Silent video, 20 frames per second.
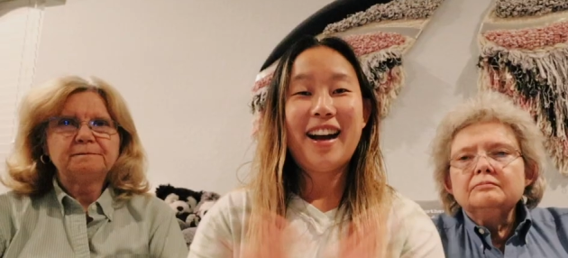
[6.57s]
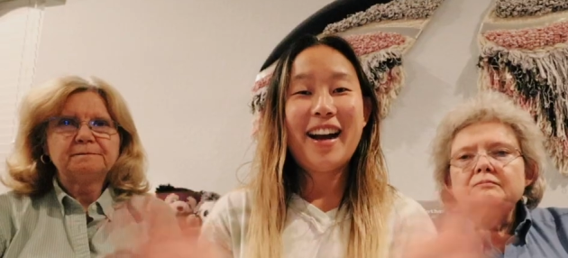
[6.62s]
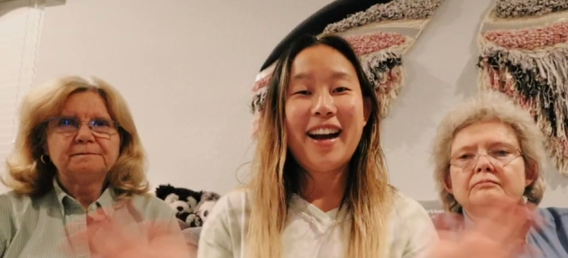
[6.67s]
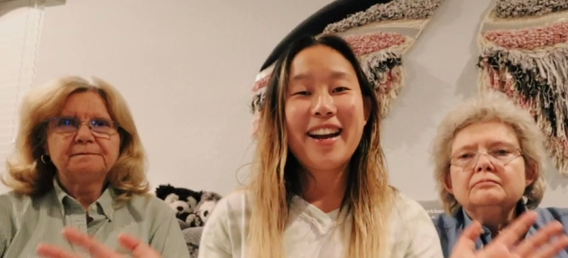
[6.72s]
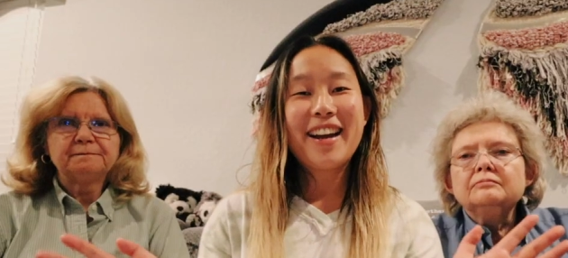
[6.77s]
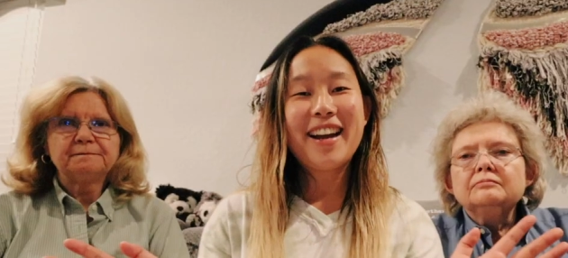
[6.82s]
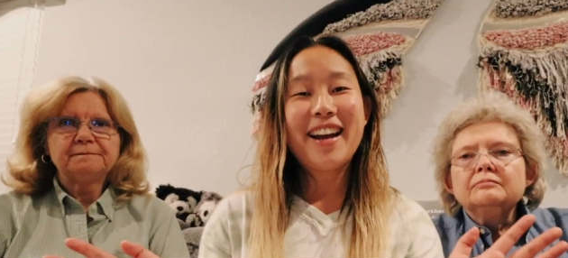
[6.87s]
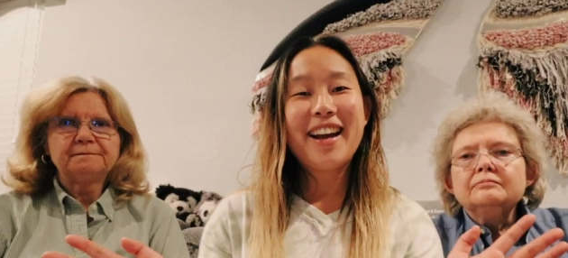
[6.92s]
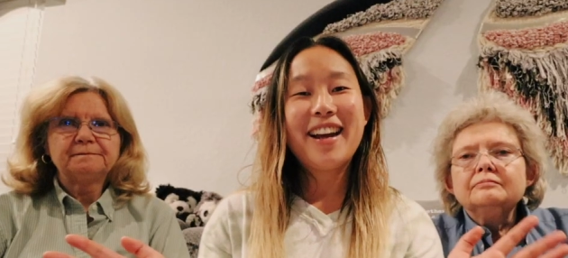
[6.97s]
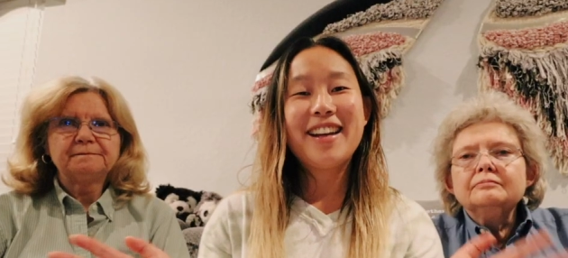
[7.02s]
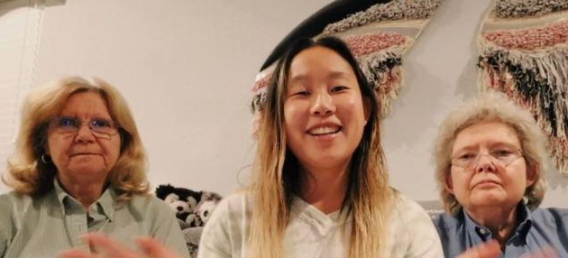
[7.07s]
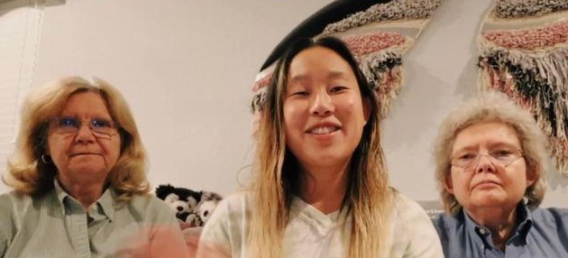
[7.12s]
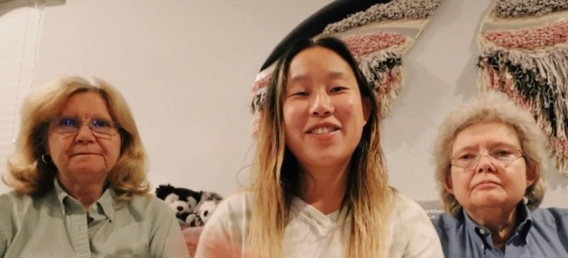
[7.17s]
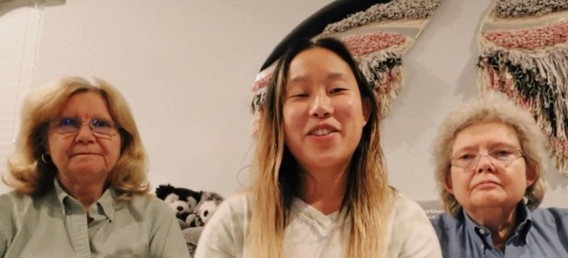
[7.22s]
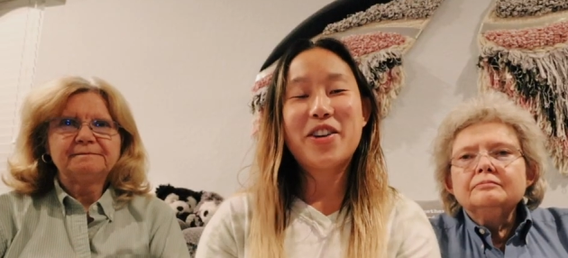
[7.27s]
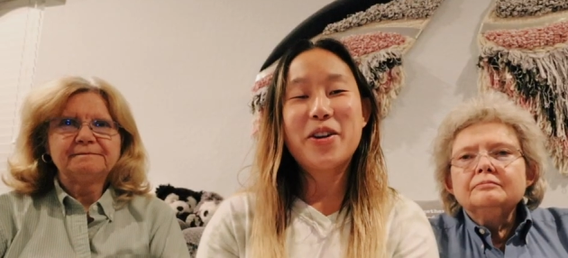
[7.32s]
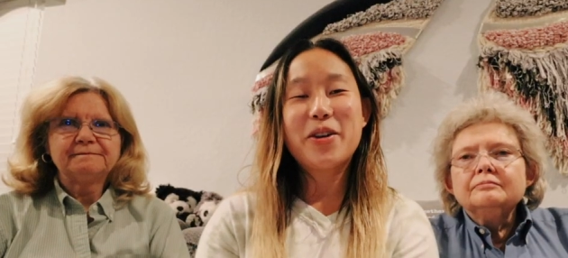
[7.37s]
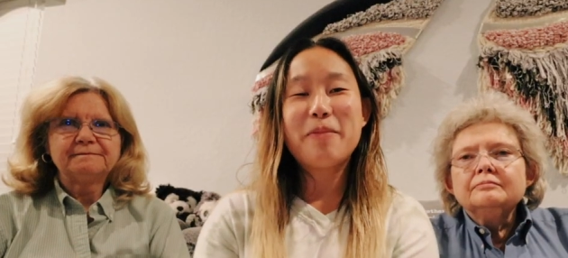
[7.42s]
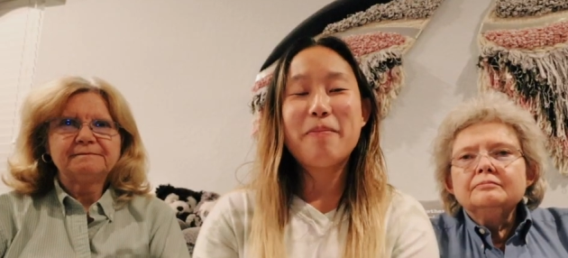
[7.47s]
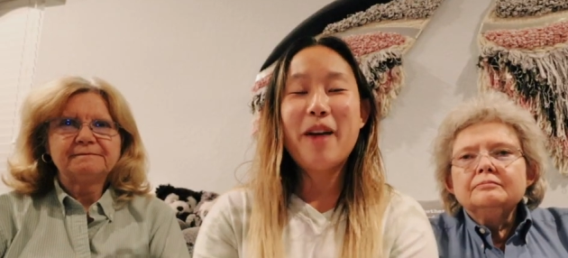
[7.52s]
Speaker 1: Hi guys,
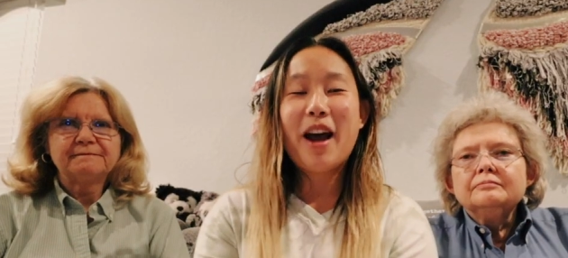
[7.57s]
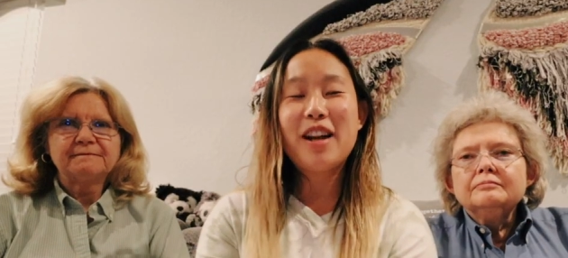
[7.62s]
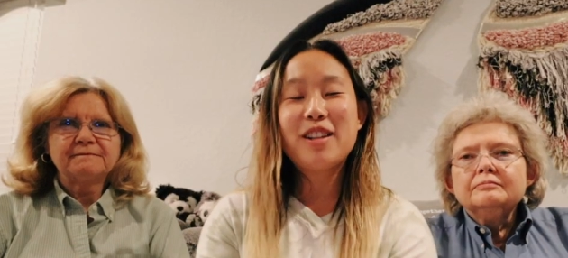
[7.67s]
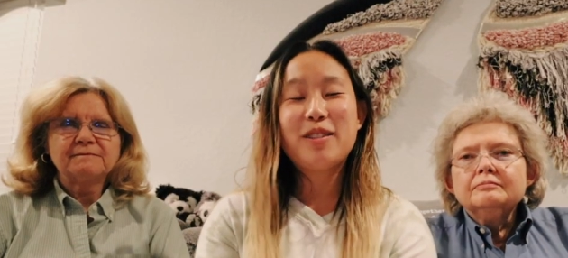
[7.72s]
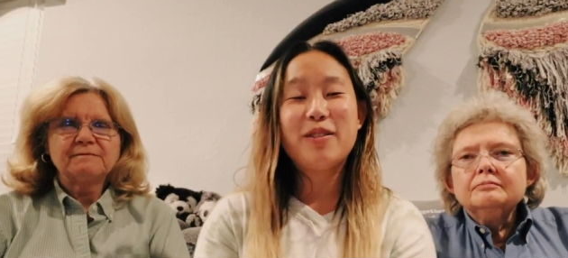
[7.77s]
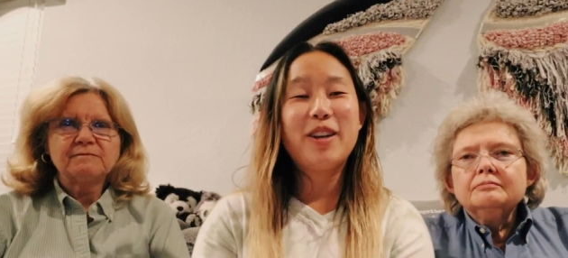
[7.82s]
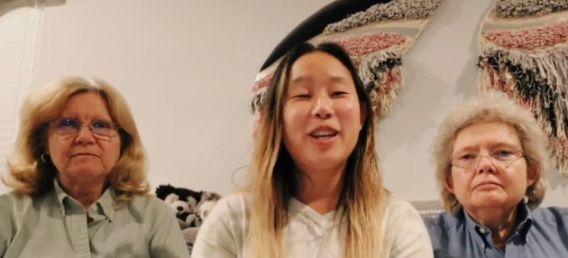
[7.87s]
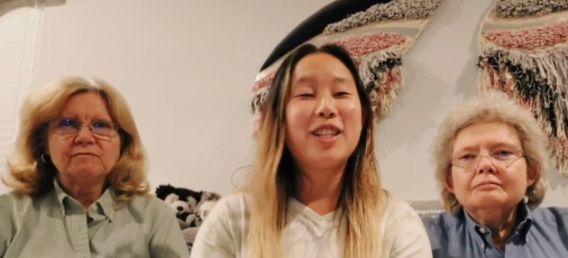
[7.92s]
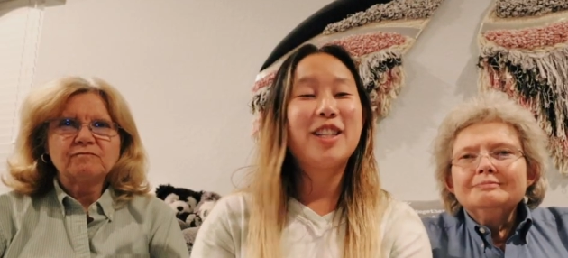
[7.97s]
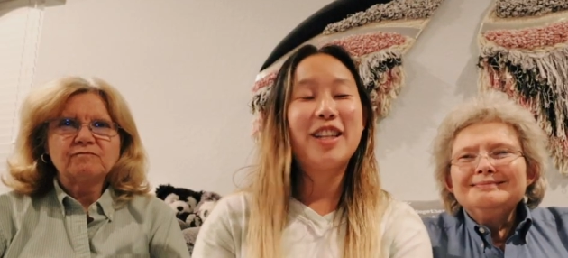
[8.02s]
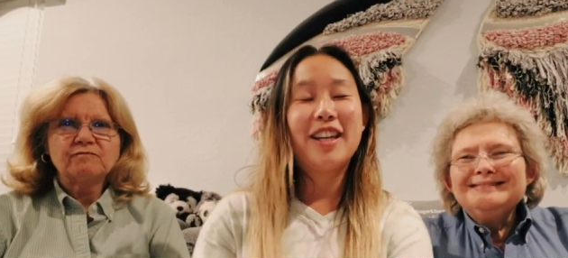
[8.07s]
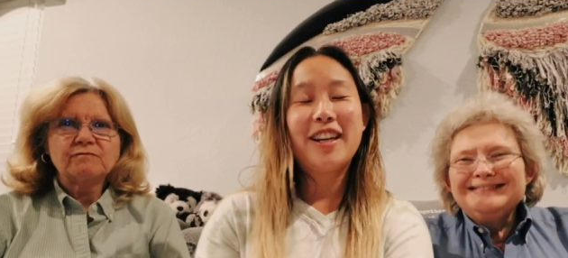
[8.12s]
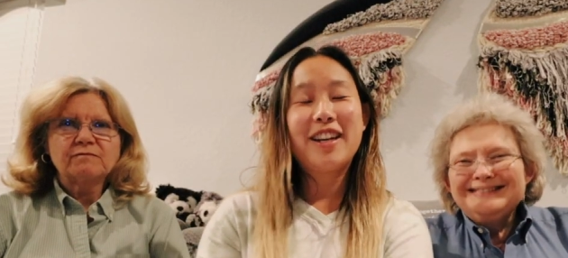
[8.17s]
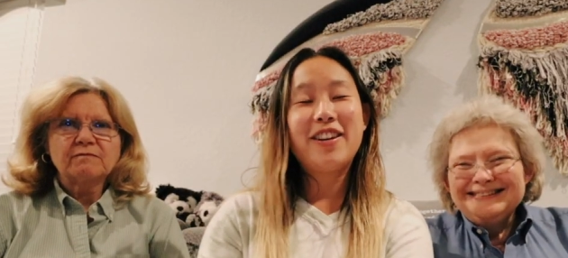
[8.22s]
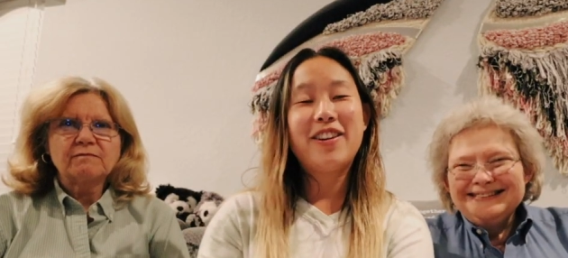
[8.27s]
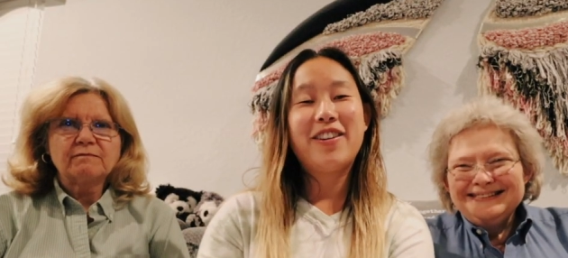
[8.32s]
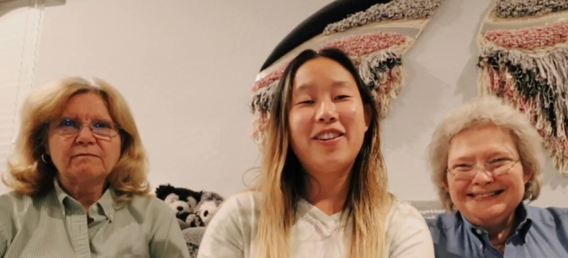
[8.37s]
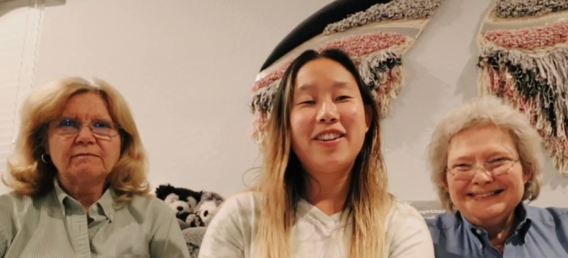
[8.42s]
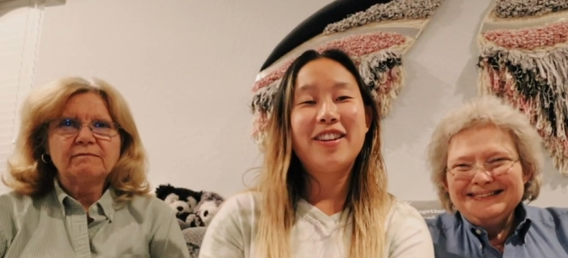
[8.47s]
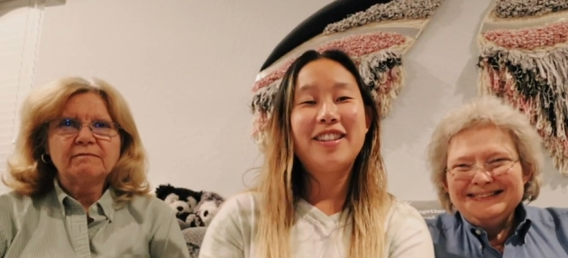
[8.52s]
welcome back to my
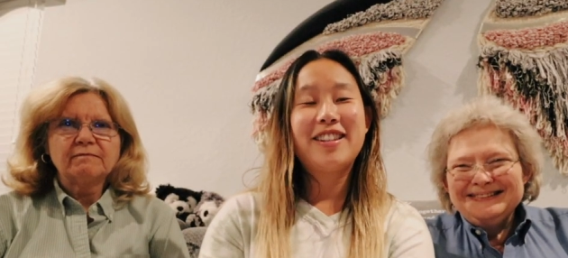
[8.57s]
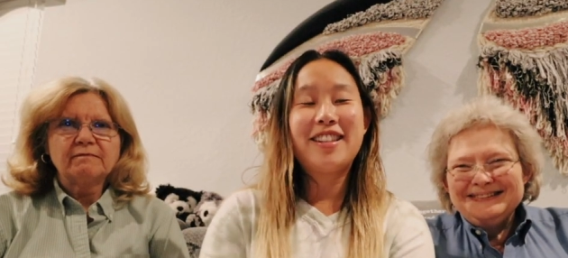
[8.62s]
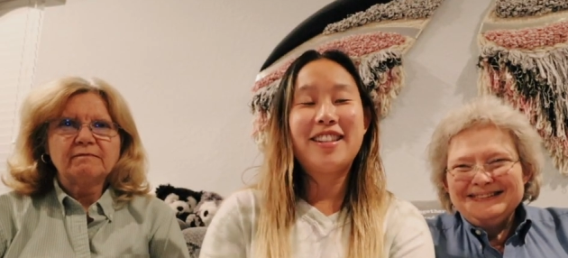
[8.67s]
channel.